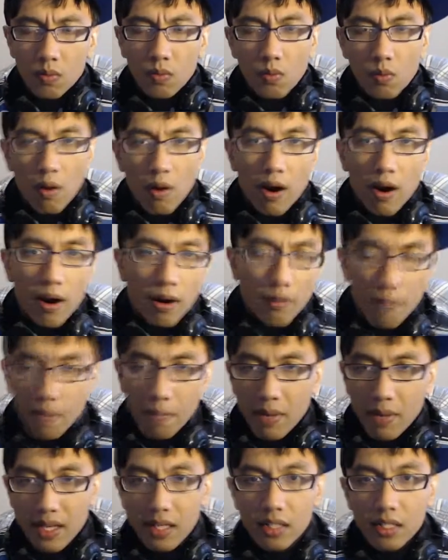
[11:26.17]
where
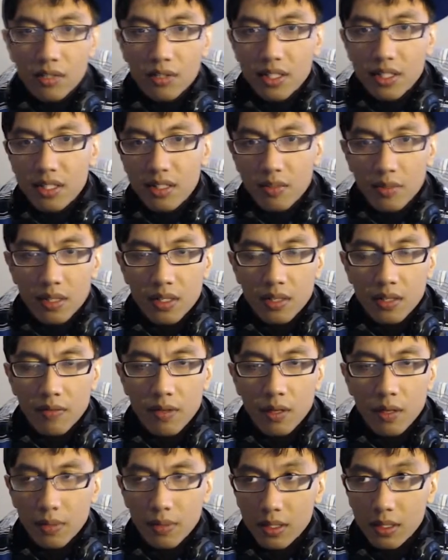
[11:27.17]
my injuries have been
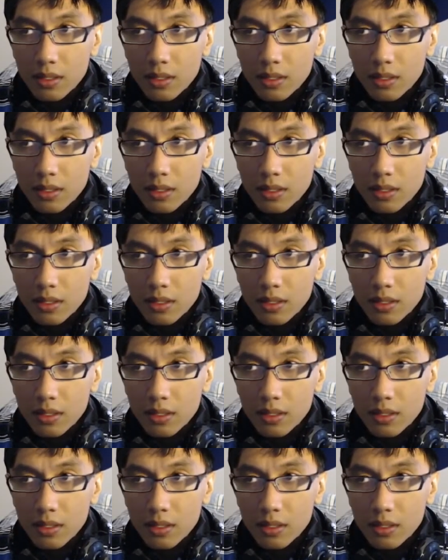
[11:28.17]
developing.